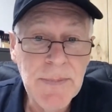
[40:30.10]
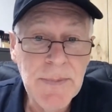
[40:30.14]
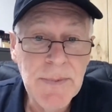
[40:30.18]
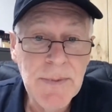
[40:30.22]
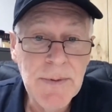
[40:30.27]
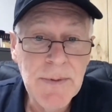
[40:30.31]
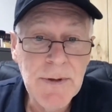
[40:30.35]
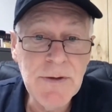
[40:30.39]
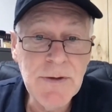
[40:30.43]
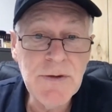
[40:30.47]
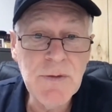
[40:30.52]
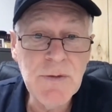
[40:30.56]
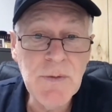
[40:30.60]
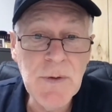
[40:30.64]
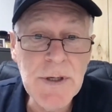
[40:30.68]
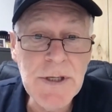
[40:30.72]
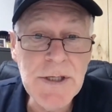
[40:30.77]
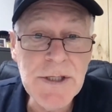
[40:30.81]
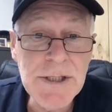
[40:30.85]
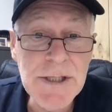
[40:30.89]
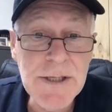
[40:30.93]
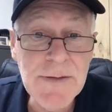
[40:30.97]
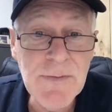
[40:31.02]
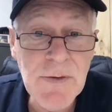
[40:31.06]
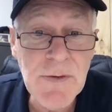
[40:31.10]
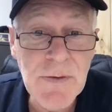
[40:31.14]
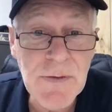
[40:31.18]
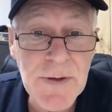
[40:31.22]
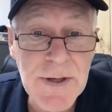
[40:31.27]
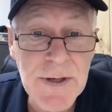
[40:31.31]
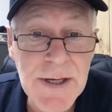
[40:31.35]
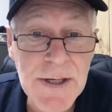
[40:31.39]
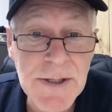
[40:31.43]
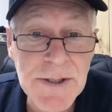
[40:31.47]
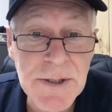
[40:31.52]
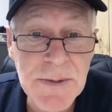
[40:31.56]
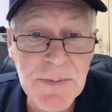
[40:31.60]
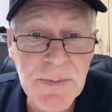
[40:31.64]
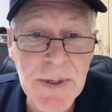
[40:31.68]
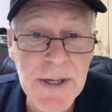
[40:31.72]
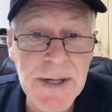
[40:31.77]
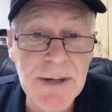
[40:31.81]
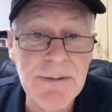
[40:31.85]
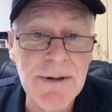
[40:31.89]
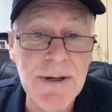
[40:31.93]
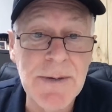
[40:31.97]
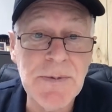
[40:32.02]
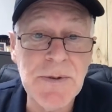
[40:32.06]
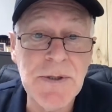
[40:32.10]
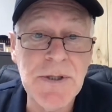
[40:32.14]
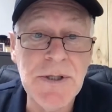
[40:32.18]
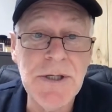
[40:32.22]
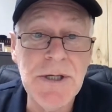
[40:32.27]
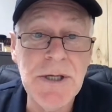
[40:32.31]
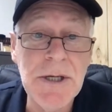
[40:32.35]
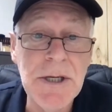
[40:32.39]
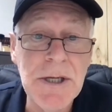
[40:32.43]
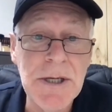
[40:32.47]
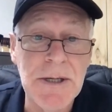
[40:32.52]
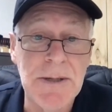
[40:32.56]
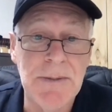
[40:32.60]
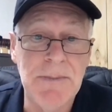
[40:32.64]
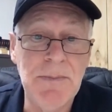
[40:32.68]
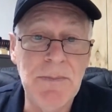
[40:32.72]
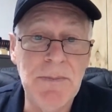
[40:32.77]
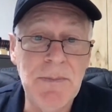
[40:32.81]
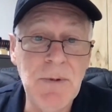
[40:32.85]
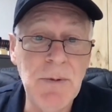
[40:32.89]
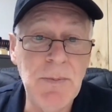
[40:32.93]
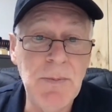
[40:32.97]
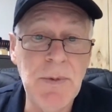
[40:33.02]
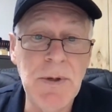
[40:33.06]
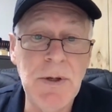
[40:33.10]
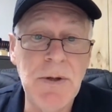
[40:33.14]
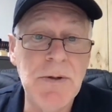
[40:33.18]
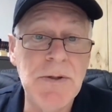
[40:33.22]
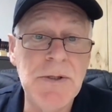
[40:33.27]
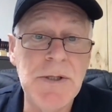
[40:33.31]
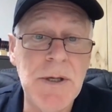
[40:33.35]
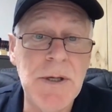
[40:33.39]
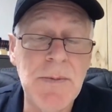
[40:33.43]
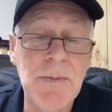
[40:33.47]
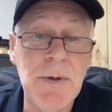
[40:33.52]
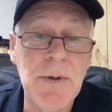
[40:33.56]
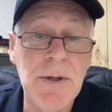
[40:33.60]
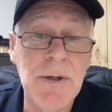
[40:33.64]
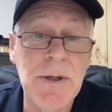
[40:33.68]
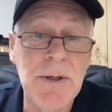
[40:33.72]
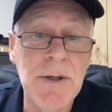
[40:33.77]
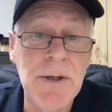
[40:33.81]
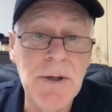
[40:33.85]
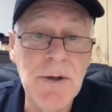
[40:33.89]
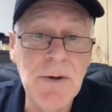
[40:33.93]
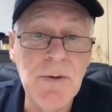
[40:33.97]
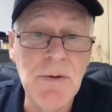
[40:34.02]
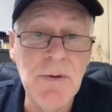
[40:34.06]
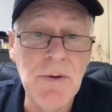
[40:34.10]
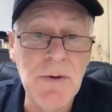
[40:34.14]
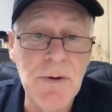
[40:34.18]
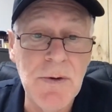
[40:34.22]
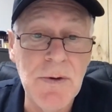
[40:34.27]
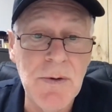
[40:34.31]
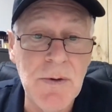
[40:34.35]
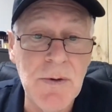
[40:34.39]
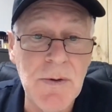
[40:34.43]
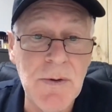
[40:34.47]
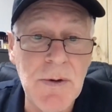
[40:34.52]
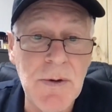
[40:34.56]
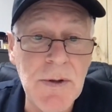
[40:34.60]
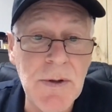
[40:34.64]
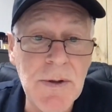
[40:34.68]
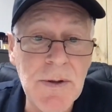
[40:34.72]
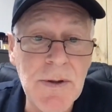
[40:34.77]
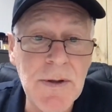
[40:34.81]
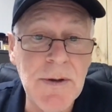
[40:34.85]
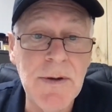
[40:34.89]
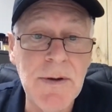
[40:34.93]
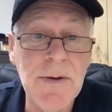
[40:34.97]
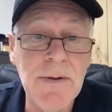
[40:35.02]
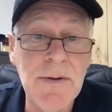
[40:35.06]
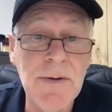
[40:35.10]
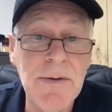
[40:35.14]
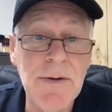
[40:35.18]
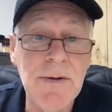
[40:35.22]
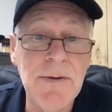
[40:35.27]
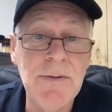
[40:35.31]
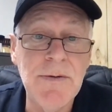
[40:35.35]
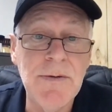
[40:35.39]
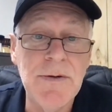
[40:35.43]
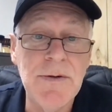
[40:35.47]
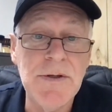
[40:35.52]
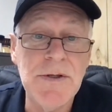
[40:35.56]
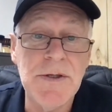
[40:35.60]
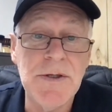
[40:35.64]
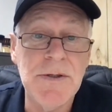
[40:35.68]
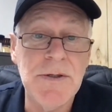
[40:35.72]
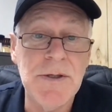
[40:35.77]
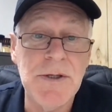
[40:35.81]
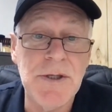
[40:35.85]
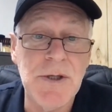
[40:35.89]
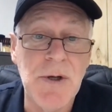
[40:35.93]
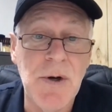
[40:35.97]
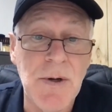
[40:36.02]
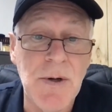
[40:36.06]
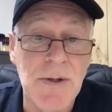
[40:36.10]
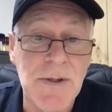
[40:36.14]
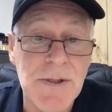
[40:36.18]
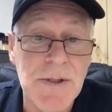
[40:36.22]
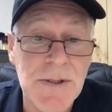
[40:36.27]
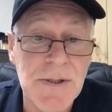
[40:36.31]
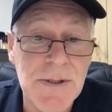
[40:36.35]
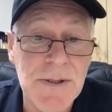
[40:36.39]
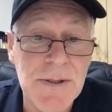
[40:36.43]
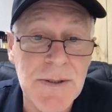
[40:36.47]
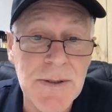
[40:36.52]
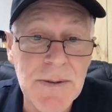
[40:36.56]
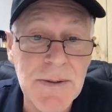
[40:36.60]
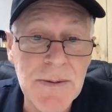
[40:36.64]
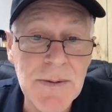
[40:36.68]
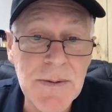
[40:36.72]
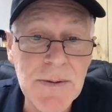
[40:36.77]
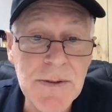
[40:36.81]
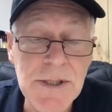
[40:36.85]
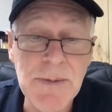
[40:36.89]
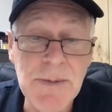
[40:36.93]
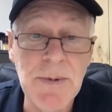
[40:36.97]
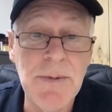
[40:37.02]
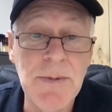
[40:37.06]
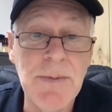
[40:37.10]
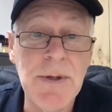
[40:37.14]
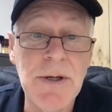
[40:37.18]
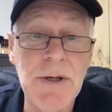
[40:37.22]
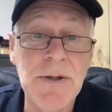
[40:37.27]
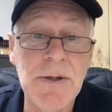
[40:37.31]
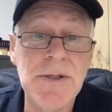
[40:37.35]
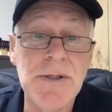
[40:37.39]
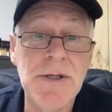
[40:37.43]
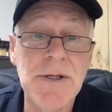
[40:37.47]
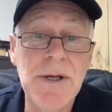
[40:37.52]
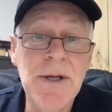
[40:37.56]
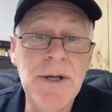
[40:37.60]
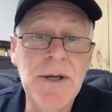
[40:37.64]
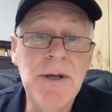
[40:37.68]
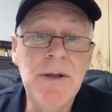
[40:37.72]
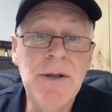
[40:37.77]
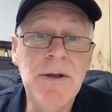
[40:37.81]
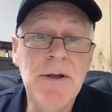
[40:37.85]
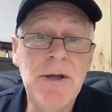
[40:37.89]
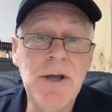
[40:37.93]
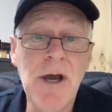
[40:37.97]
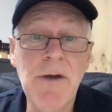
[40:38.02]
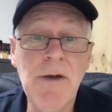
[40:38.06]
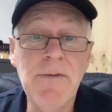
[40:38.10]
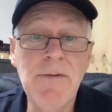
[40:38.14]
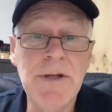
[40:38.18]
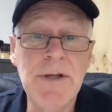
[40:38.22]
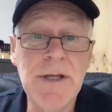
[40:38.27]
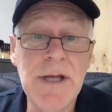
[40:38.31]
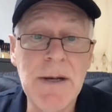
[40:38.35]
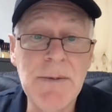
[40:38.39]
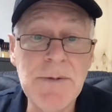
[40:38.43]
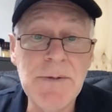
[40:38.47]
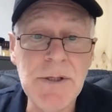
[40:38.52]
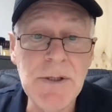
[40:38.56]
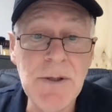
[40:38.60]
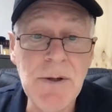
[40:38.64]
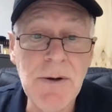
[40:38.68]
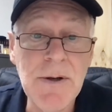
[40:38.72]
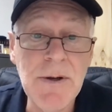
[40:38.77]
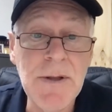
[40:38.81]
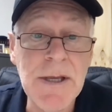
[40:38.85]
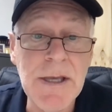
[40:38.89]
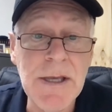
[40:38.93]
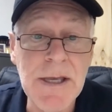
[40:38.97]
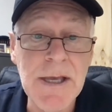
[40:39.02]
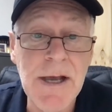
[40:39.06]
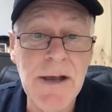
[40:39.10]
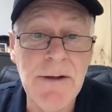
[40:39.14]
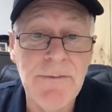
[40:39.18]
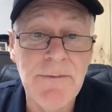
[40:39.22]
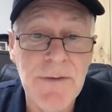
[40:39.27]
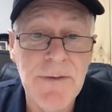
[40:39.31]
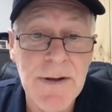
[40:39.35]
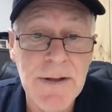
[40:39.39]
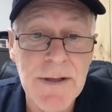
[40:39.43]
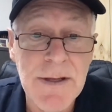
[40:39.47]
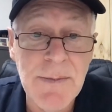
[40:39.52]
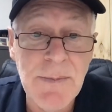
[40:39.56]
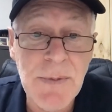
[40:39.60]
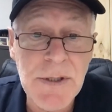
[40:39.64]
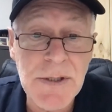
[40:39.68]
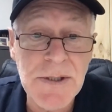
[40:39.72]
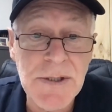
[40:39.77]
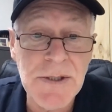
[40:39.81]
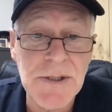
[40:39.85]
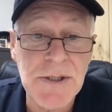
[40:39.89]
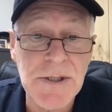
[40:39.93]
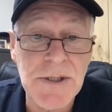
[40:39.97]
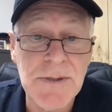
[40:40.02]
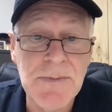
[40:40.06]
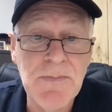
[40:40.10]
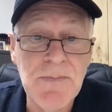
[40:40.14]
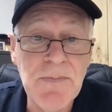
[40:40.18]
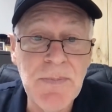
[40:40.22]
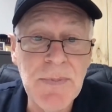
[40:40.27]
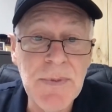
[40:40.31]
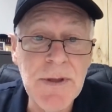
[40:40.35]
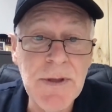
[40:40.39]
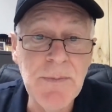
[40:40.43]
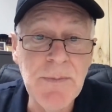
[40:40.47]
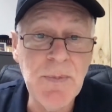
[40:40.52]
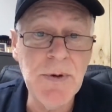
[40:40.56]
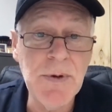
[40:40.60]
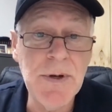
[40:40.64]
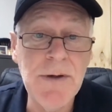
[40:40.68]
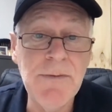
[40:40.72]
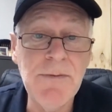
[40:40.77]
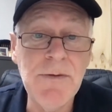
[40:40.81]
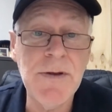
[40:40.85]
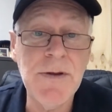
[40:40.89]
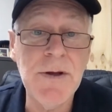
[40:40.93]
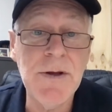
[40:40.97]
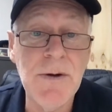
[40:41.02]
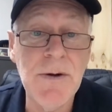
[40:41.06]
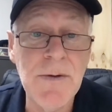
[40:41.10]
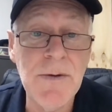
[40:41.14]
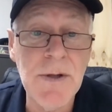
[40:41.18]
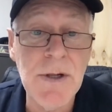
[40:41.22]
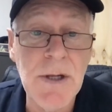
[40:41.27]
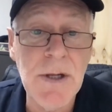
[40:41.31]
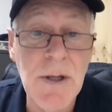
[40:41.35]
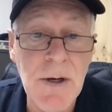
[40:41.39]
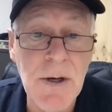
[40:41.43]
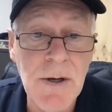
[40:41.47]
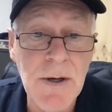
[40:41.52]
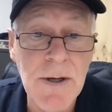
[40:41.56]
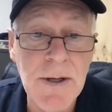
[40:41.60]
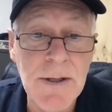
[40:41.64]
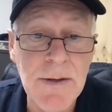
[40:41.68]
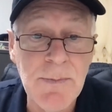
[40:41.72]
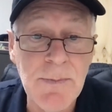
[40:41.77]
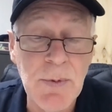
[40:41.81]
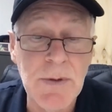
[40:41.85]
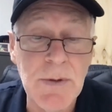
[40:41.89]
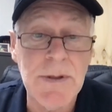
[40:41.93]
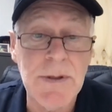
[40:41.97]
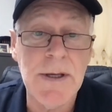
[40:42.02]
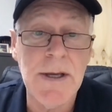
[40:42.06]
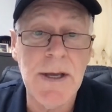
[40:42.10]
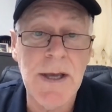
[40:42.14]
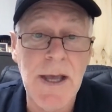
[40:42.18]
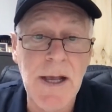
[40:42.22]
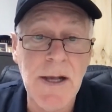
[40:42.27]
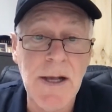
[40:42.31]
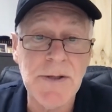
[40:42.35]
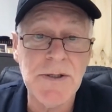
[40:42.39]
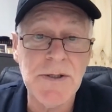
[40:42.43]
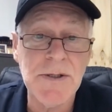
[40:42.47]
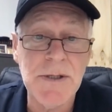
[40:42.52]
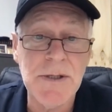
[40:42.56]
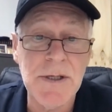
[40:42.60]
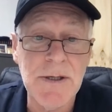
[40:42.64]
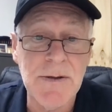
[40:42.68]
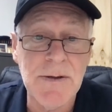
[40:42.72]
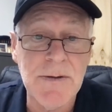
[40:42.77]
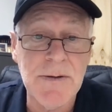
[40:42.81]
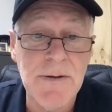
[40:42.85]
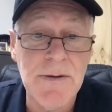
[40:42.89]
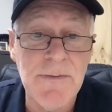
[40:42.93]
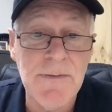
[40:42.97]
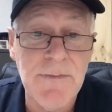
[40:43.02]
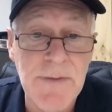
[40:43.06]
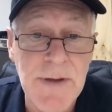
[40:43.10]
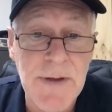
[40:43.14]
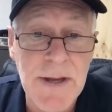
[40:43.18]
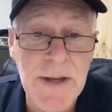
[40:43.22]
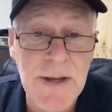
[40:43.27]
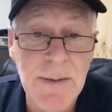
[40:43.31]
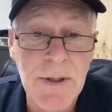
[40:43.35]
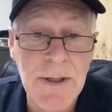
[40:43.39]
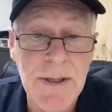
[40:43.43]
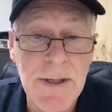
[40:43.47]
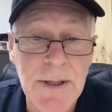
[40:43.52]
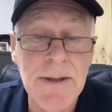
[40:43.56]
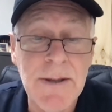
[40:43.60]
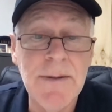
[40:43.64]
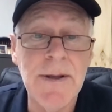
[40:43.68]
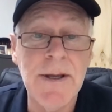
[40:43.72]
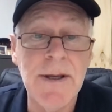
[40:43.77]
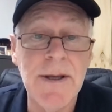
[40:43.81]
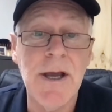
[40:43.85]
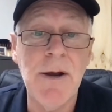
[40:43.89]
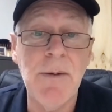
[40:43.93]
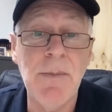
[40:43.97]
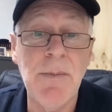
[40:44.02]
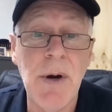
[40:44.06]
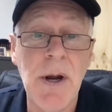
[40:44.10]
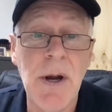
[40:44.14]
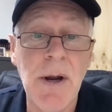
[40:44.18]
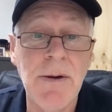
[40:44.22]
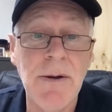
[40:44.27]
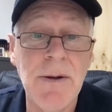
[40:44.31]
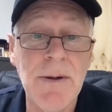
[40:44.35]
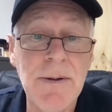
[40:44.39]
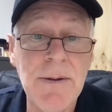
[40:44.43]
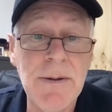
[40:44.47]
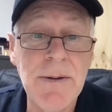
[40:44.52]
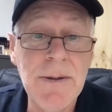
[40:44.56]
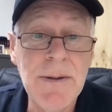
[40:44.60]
There's 27,000 bankrupts a year, not because they're being crooked or they're dishonest, simply because COVID comes along and they can't fund their business. They put everything on the line. They put their houses, they've got their family, they go broke,